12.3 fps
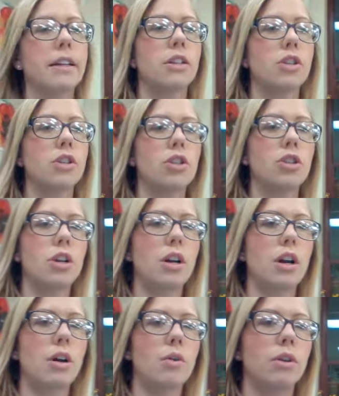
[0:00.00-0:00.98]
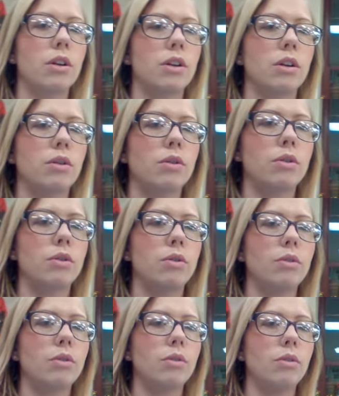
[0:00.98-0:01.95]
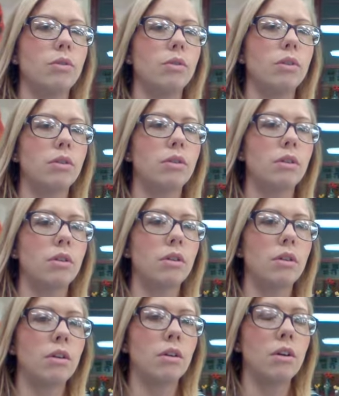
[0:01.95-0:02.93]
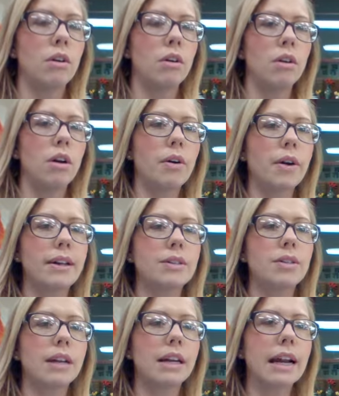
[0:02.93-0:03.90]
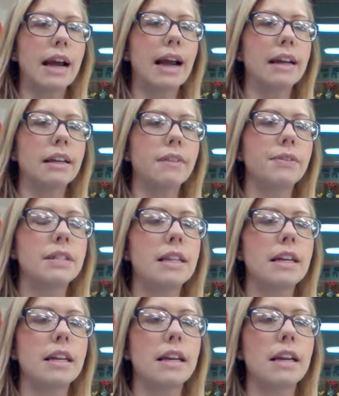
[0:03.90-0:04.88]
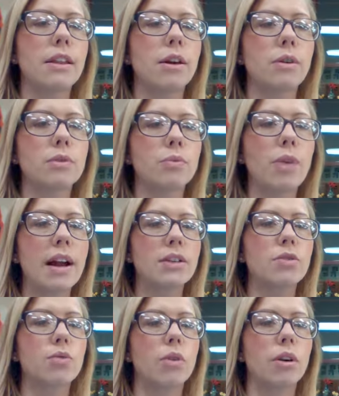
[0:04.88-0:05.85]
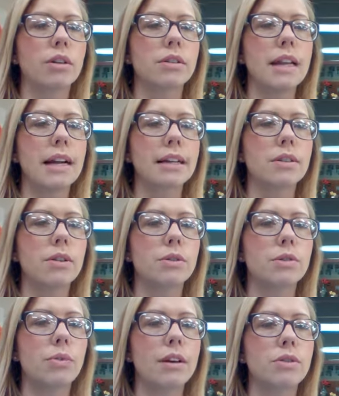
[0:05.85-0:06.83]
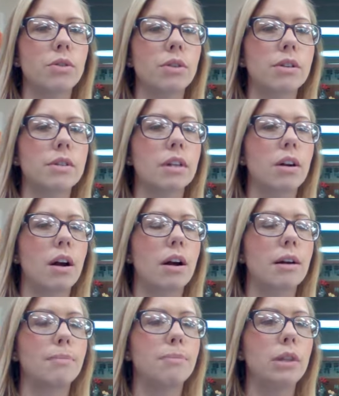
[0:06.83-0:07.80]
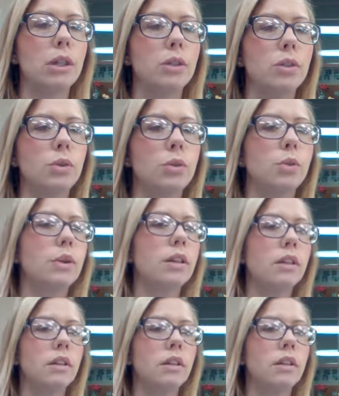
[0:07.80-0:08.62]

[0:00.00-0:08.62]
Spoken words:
can show you. Okay, so you can kind of see those red drawers. Next to those red drawers, there are blue,